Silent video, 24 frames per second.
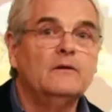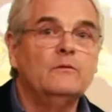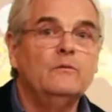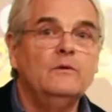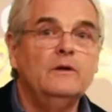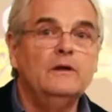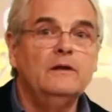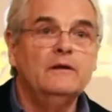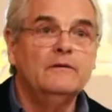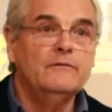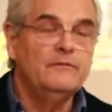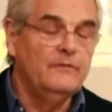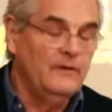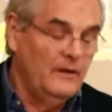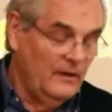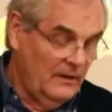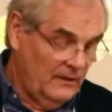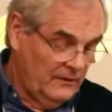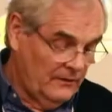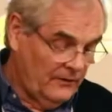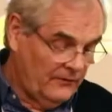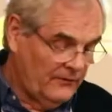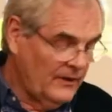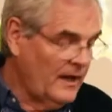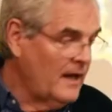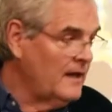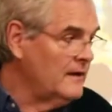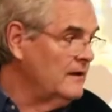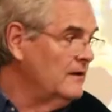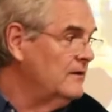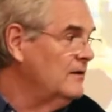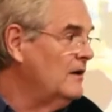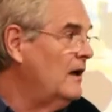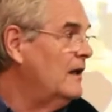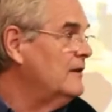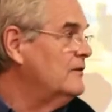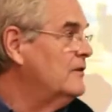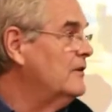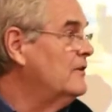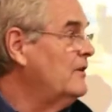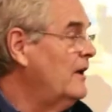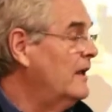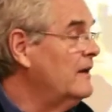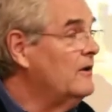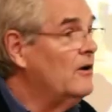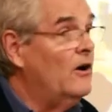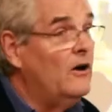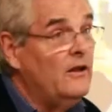And we have decided not to
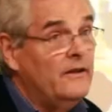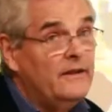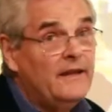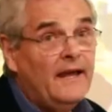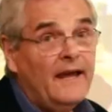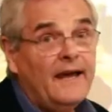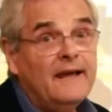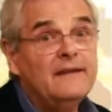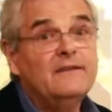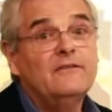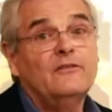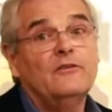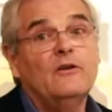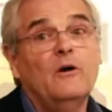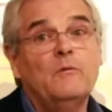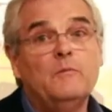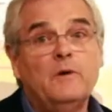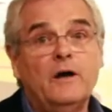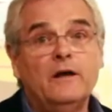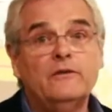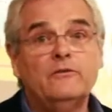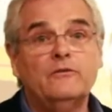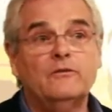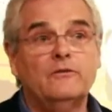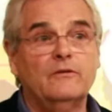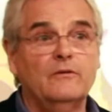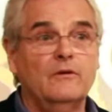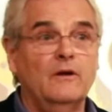take on that so much.